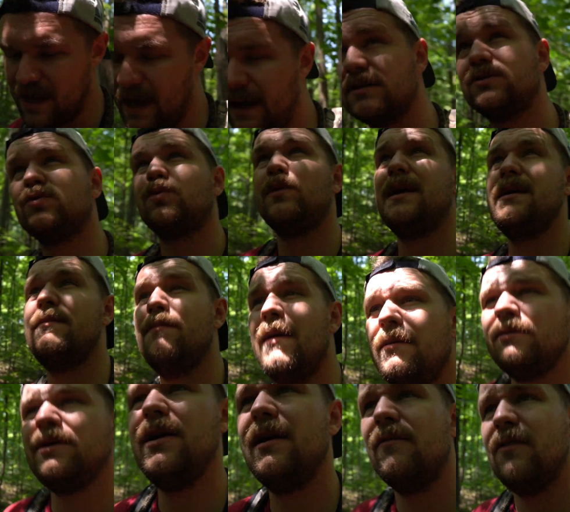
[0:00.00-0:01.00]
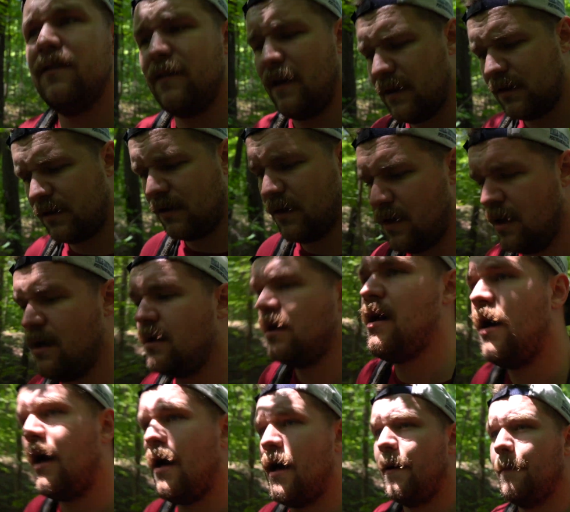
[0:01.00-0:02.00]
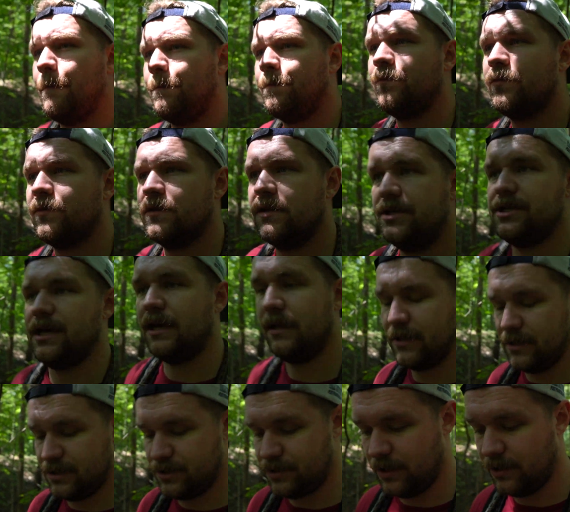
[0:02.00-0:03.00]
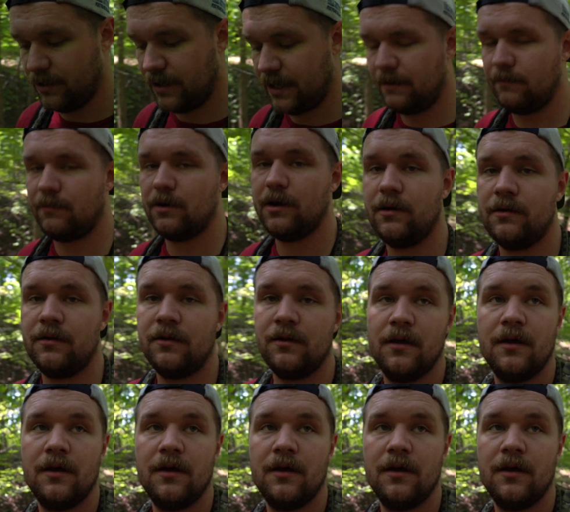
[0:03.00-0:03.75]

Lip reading: next week, maybe, give or take, to check this trail camera,